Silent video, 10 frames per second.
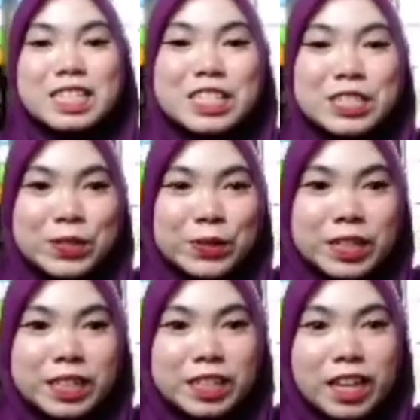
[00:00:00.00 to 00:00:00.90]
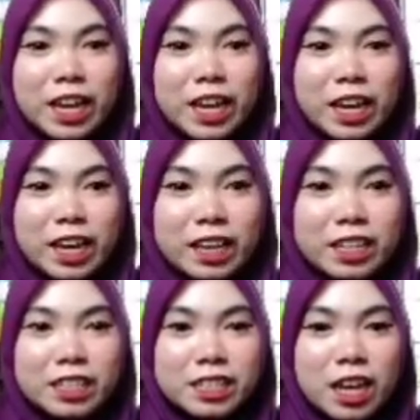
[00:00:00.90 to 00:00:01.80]
So
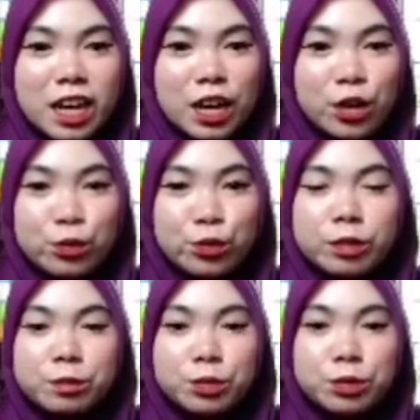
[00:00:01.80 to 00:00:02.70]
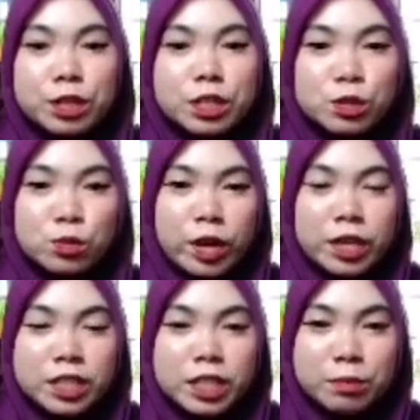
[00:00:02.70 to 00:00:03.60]
next, I will put a
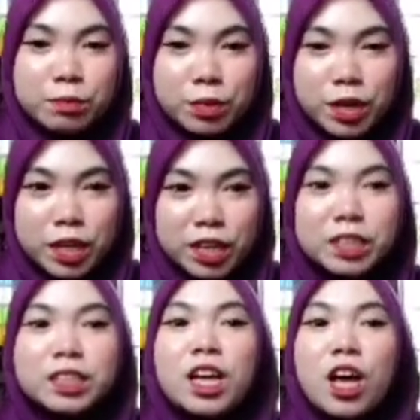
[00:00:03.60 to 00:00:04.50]
square symbol